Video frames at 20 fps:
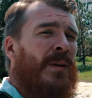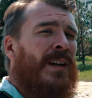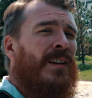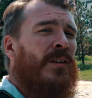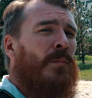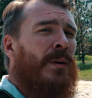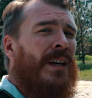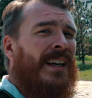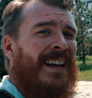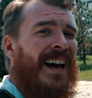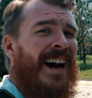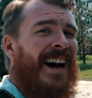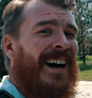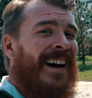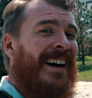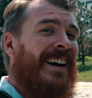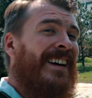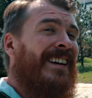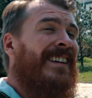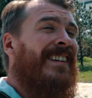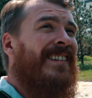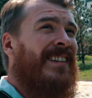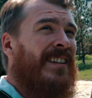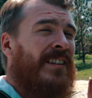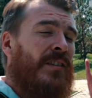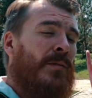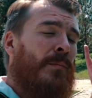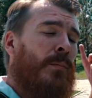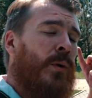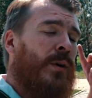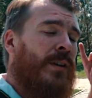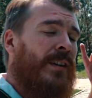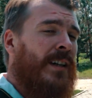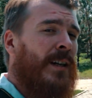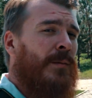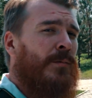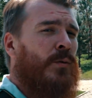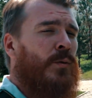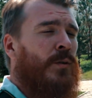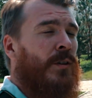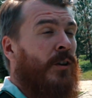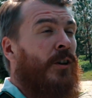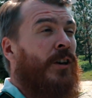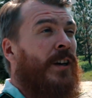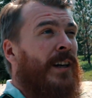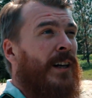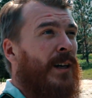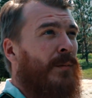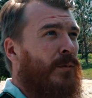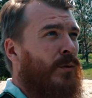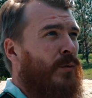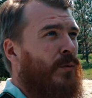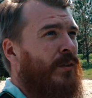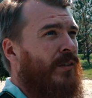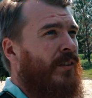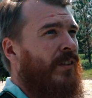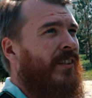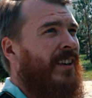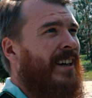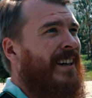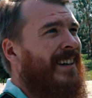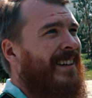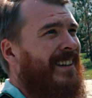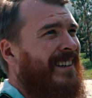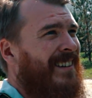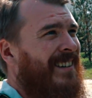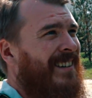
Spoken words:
meant to be an eye that's pointing up toward, looking up towards the sky.